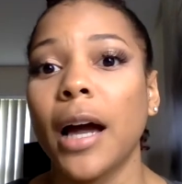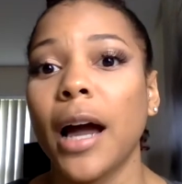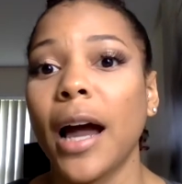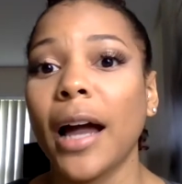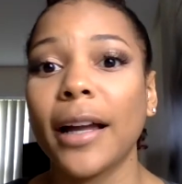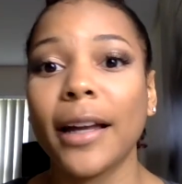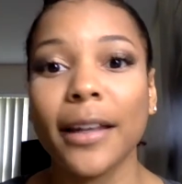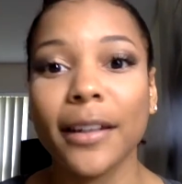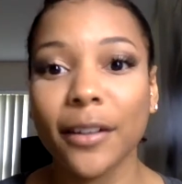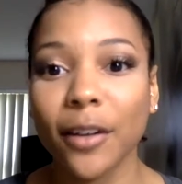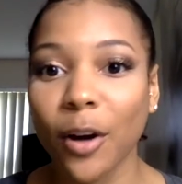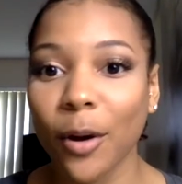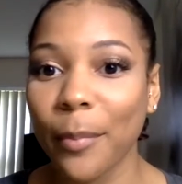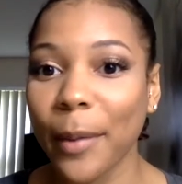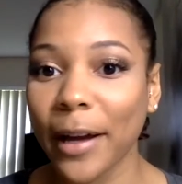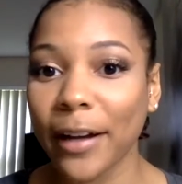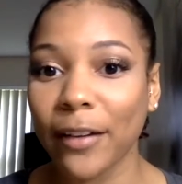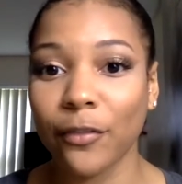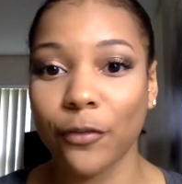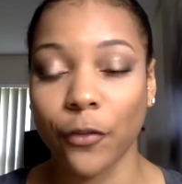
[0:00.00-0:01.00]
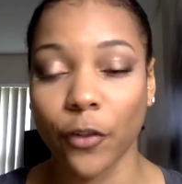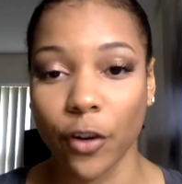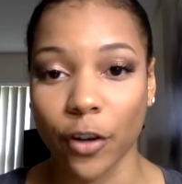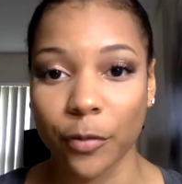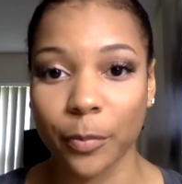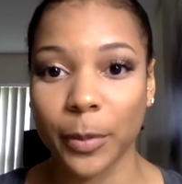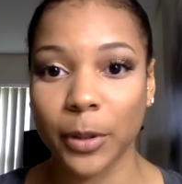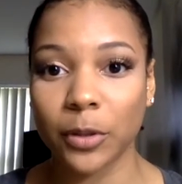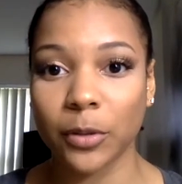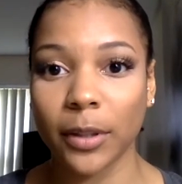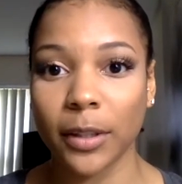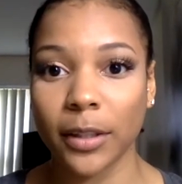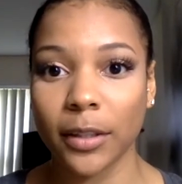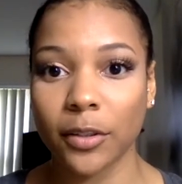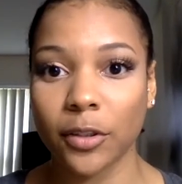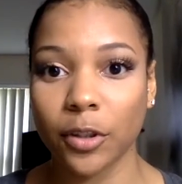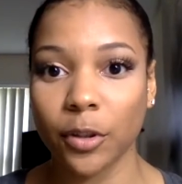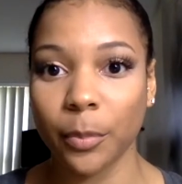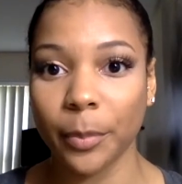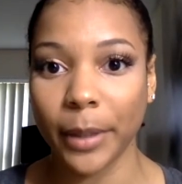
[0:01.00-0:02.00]
I kind of go back and forth between the
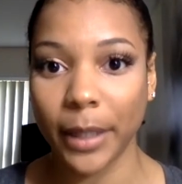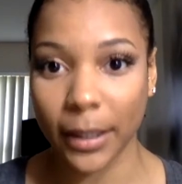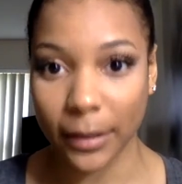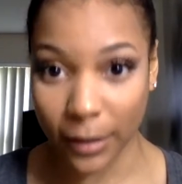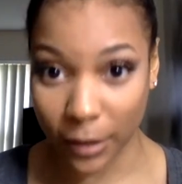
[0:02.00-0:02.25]
two because